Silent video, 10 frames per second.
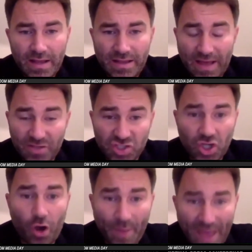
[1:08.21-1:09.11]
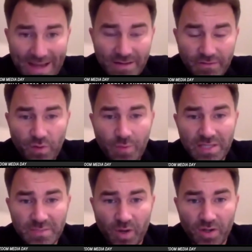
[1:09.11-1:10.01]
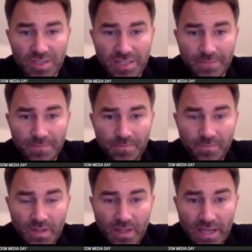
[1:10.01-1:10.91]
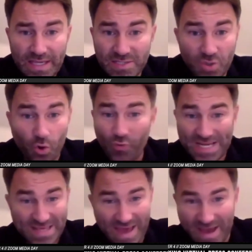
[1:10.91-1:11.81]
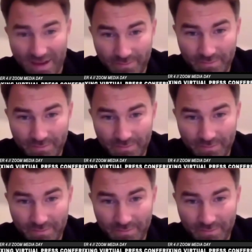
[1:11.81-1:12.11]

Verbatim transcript: Now, the top end of women's boxing is already there.